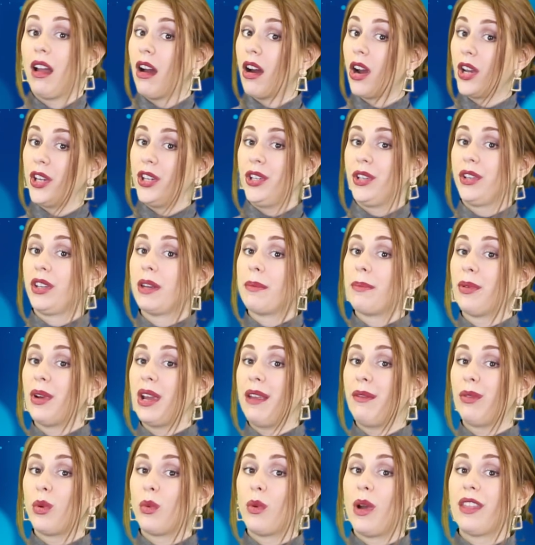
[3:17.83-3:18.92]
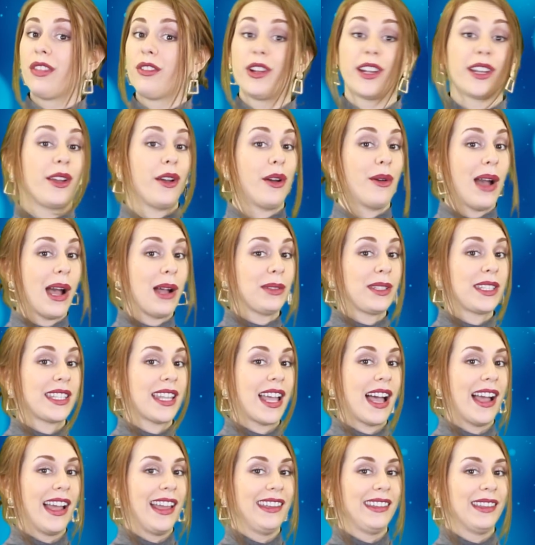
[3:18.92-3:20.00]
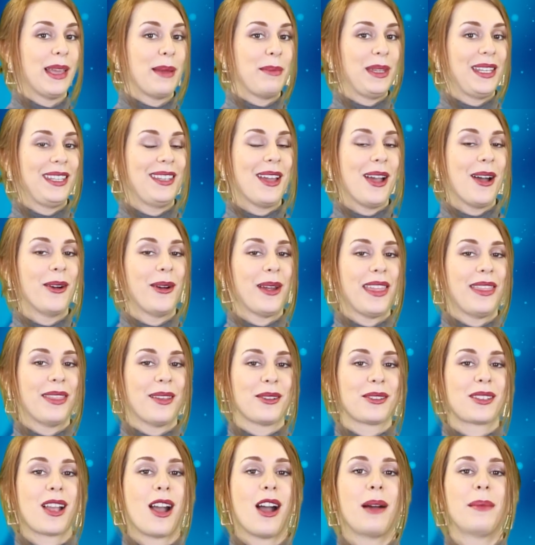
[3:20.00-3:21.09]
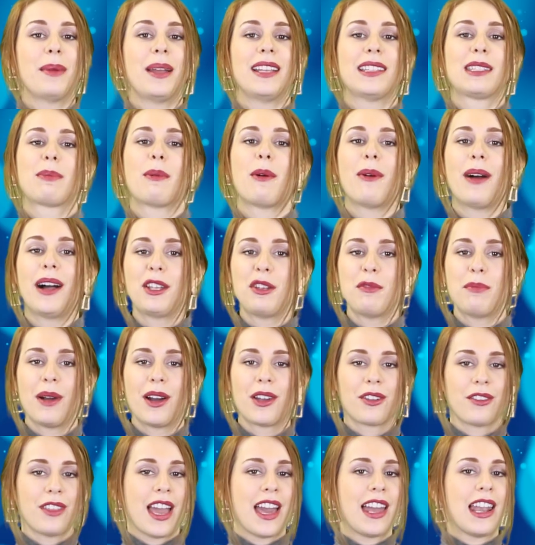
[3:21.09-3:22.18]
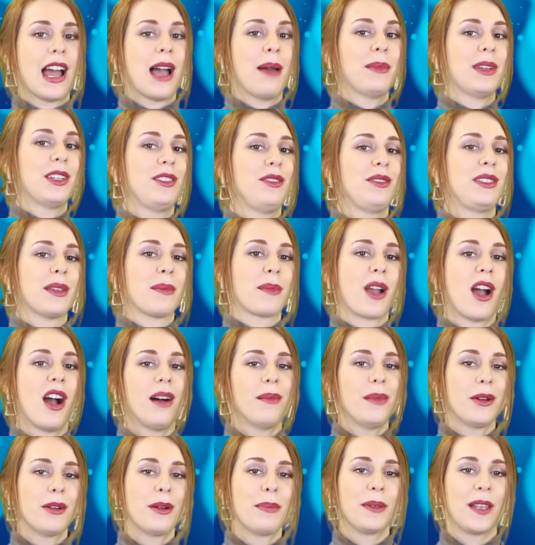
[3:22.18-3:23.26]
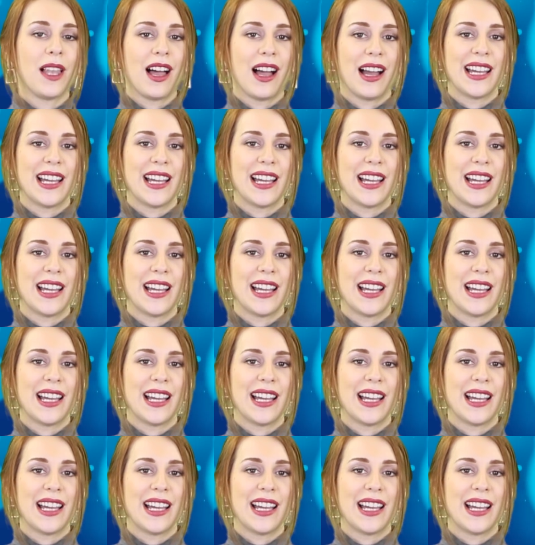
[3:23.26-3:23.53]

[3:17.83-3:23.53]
Are you going to brave the weather and go outside? Let me know in those comments, but while you ponder that, I'm going to do some comment replies.